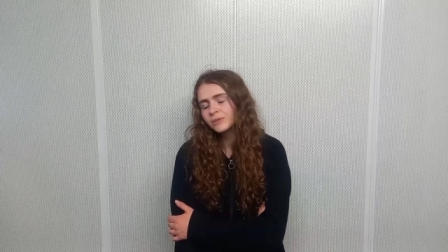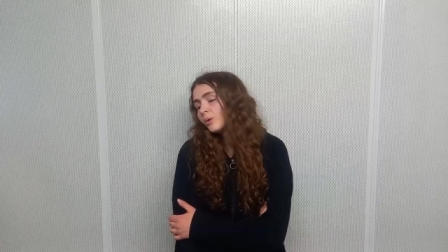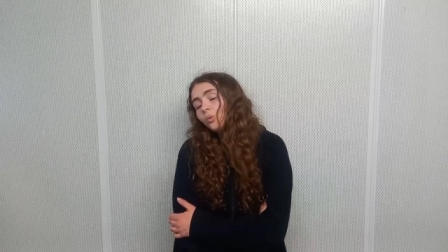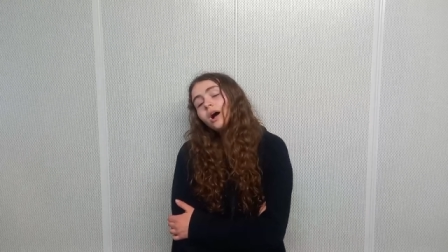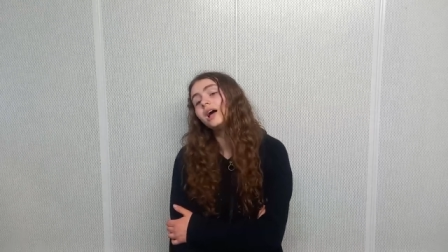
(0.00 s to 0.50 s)

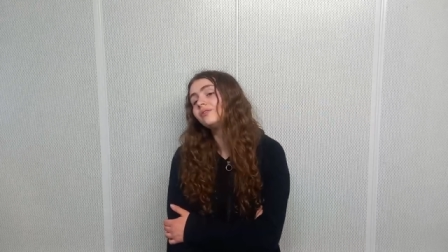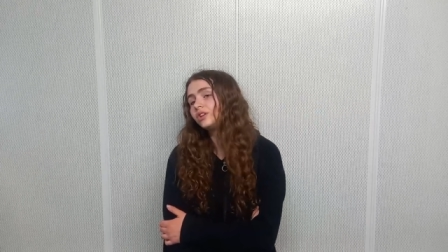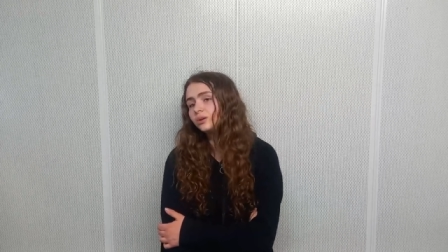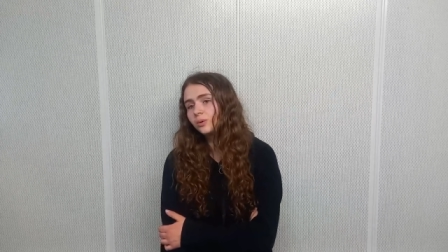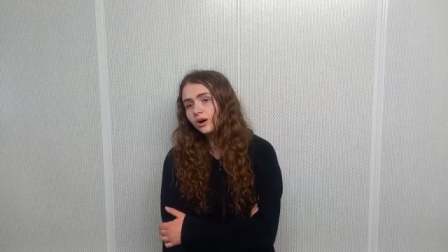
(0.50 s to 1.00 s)
Whatever
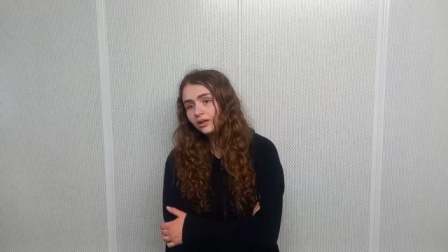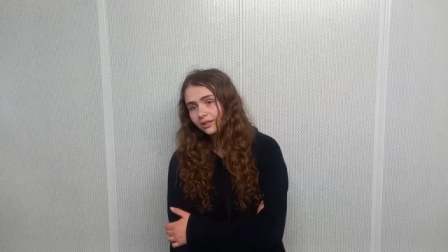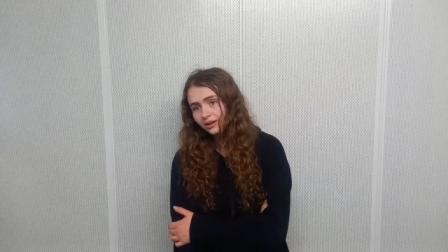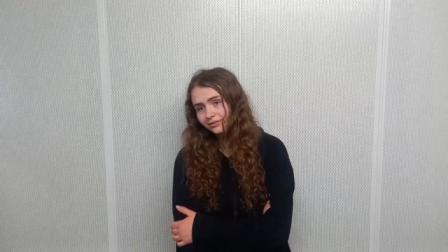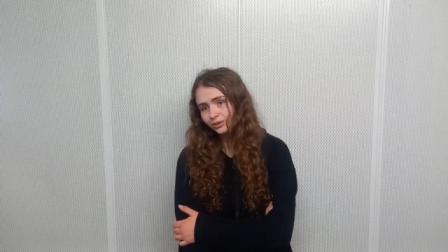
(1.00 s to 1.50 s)
you are,
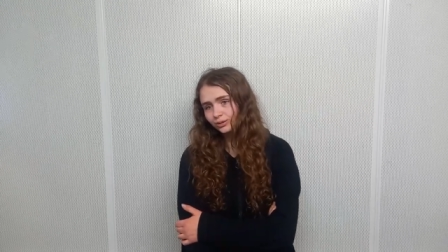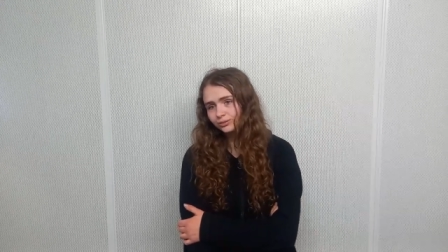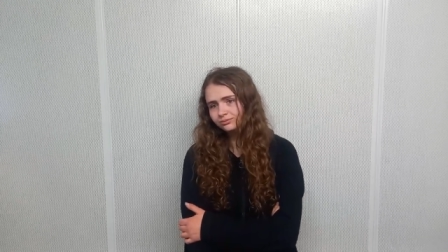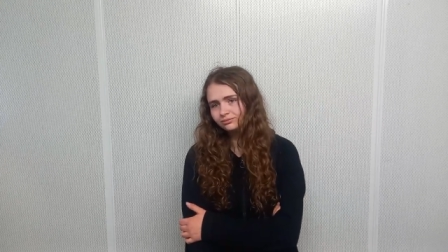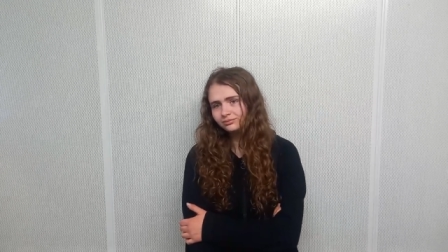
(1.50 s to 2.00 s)
therefore,
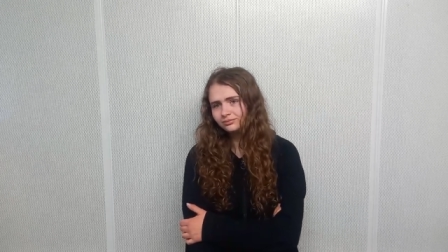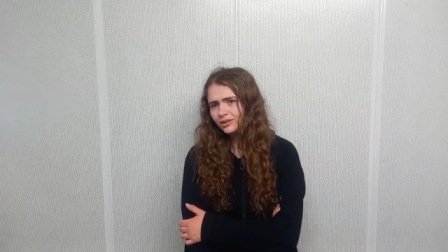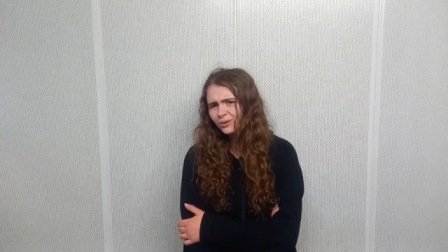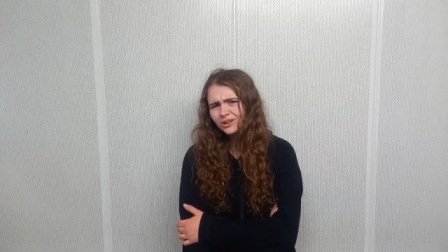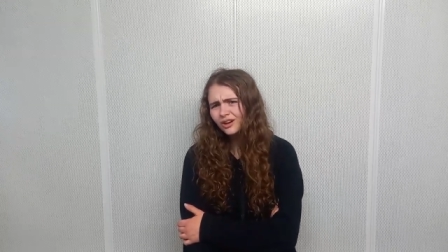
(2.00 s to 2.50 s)

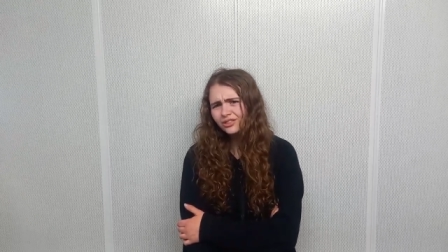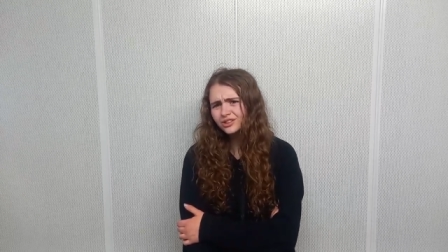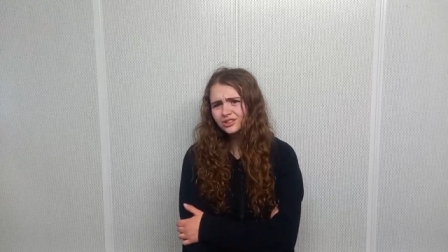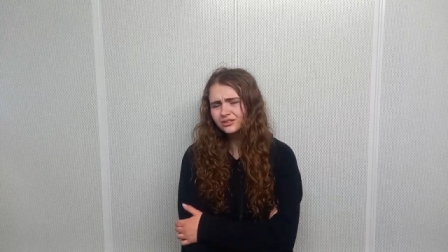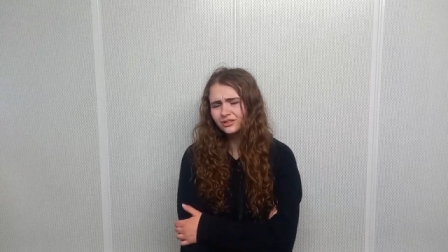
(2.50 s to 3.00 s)
you are not the
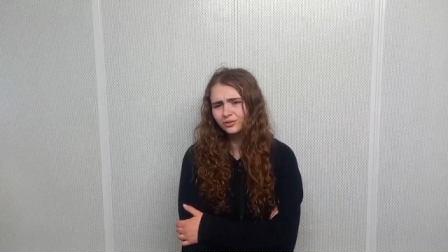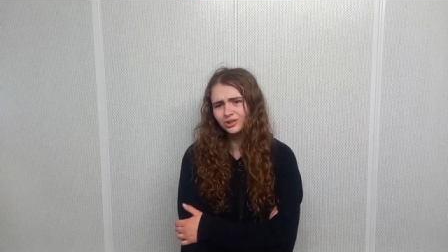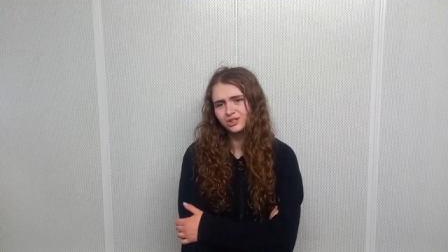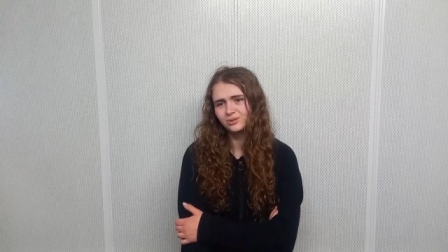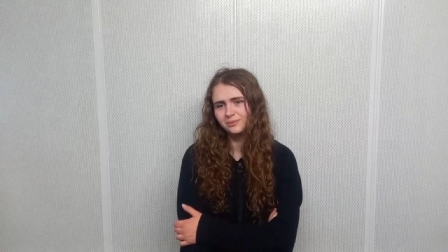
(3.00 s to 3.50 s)
stuff of
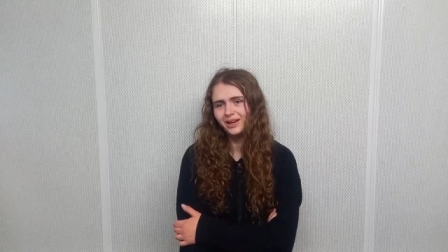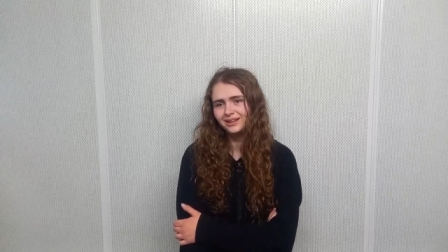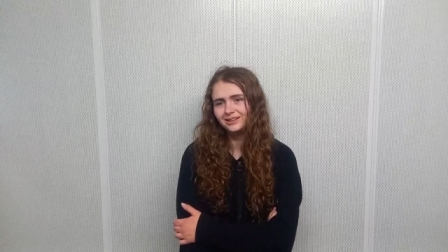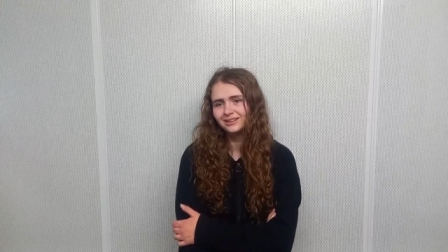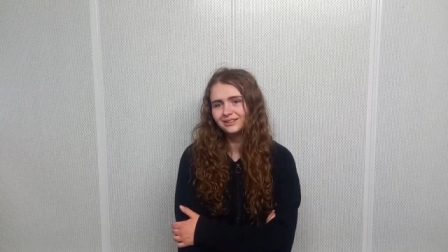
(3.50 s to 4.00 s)
which you are
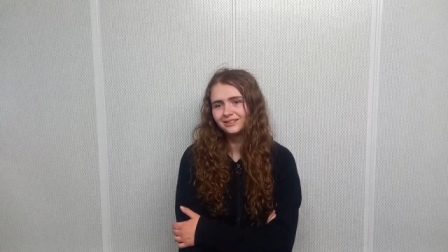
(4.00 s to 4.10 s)
made.